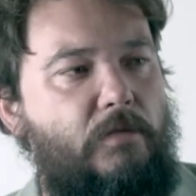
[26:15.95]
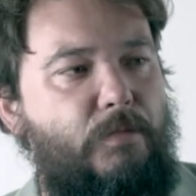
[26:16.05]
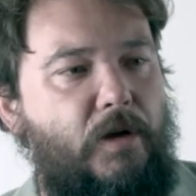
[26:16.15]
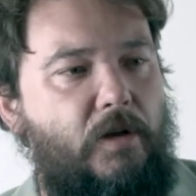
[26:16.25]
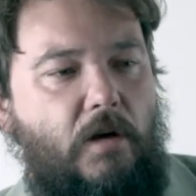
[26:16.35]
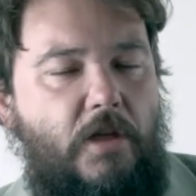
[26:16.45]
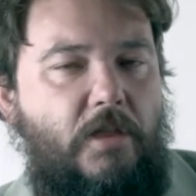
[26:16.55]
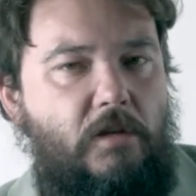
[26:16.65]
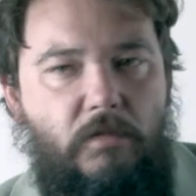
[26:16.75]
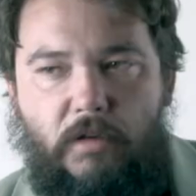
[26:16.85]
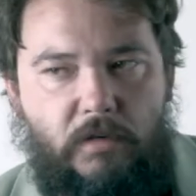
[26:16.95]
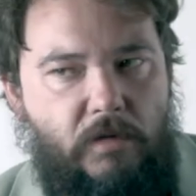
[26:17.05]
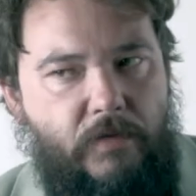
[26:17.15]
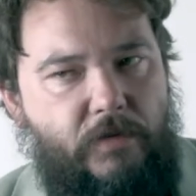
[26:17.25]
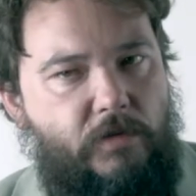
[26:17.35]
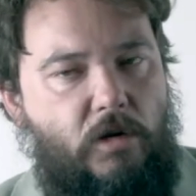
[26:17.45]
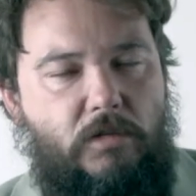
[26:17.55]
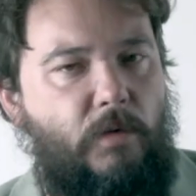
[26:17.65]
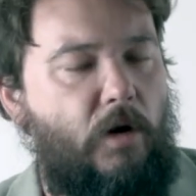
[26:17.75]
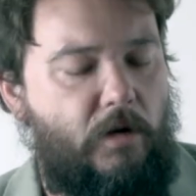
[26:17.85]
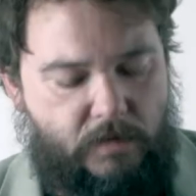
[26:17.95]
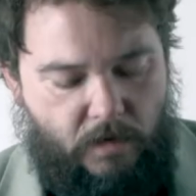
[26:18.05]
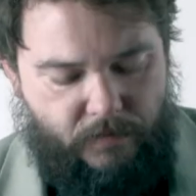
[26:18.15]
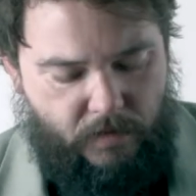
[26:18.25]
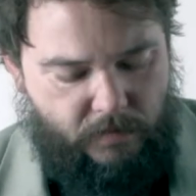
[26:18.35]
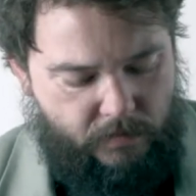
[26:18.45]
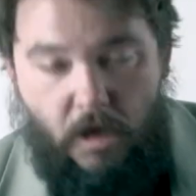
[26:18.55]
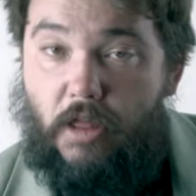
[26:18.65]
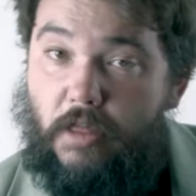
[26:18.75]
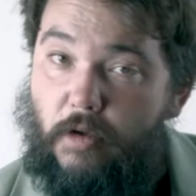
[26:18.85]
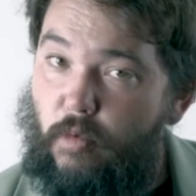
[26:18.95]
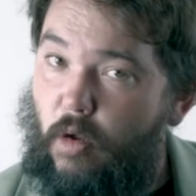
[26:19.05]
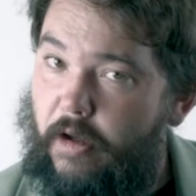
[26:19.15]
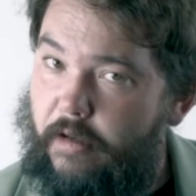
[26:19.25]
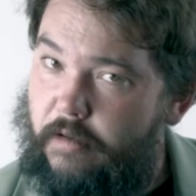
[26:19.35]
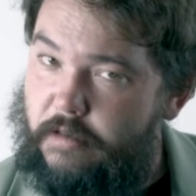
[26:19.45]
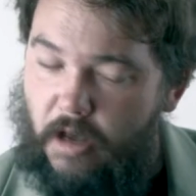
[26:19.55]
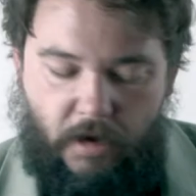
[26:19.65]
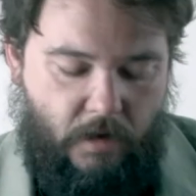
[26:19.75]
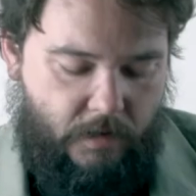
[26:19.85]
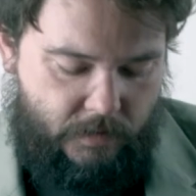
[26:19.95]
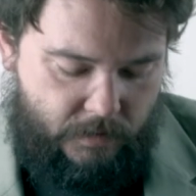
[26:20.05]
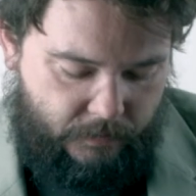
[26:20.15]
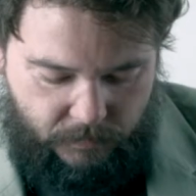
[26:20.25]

but I think you could definitely draw some cards off this. The Royal Scions.